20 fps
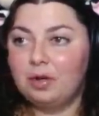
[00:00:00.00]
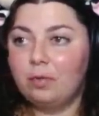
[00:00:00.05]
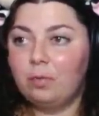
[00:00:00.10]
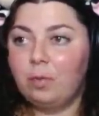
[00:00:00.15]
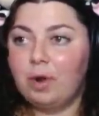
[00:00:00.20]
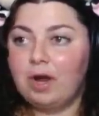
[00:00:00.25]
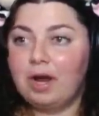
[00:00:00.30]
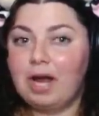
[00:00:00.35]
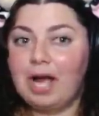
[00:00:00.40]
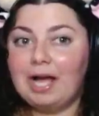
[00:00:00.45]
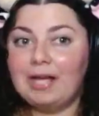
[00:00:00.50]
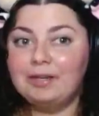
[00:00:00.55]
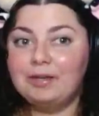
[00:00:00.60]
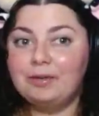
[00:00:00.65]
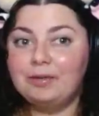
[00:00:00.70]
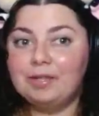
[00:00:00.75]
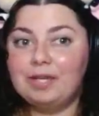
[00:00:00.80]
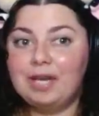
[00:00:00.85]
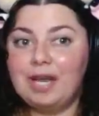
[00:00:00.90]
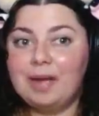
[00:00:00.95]
Where I know
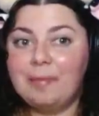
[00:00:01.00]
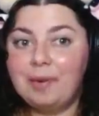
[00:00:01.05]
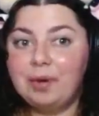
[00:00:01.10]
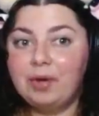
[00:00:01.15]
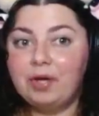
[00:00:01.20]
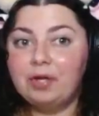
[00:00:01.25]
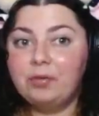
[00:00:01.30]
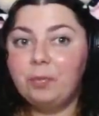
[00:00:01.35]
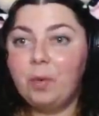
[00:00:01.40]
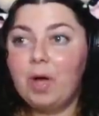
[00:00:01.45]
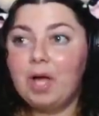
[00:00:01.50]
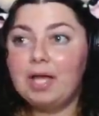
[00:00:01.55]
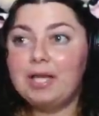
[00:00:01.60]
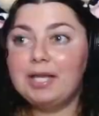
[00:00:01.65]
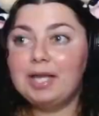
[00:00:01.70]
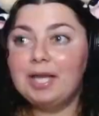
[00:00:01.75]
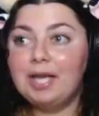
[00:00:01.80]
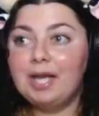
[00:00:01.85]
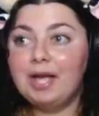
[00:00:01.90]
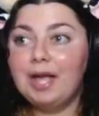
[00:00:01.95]
the neighborhood
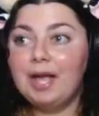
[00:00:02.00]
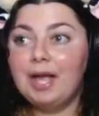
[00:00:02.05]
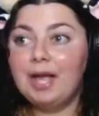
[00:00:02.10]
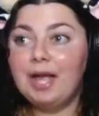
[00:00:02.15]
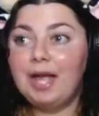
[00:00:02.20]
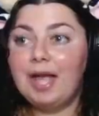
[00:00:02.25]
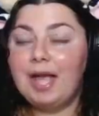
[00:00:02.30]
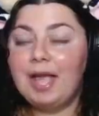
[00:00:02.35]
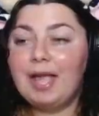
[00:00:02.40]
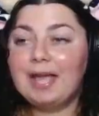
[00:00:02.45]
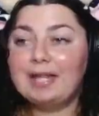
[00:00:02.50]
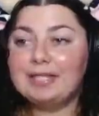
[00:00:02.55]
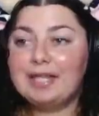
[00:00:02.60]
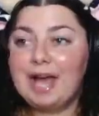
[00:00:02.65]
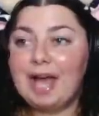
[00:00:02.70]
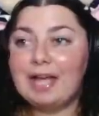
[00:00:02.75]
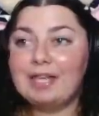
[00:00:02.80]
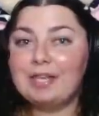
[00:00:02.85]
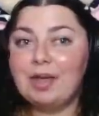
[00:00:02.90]
one, and I